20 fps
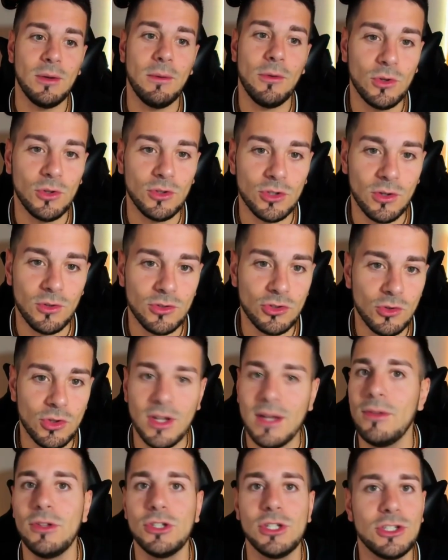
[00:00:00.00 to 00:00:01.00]
for those who
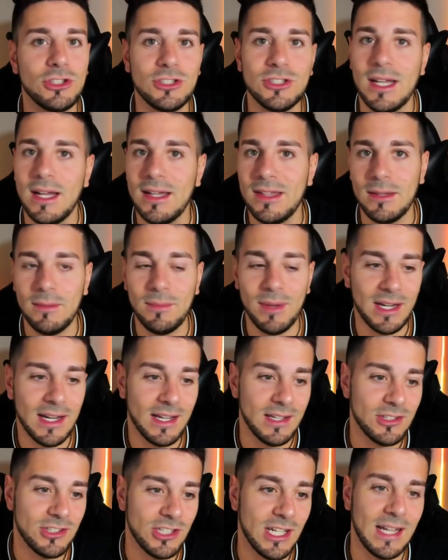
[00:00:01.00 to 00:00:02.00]
have just started
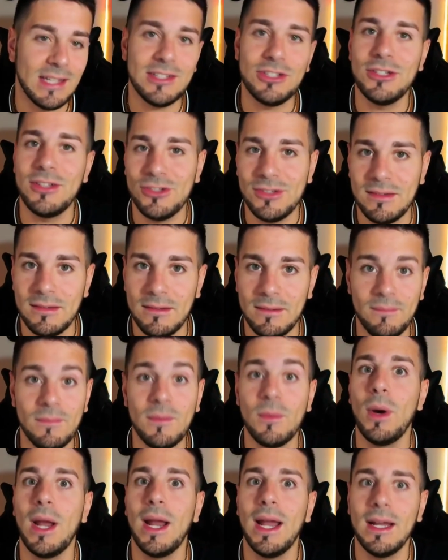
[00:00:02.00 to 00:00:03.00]
playing chess.
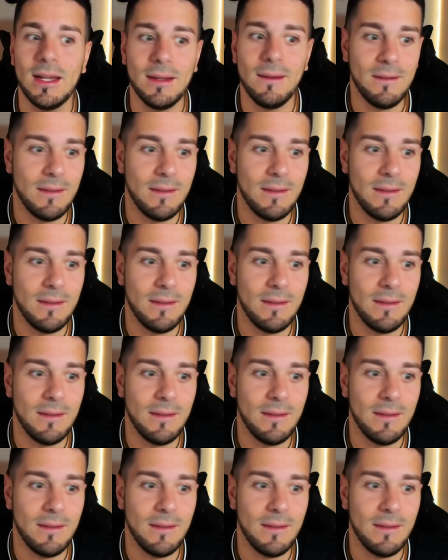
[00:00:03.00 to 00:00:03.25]
Why?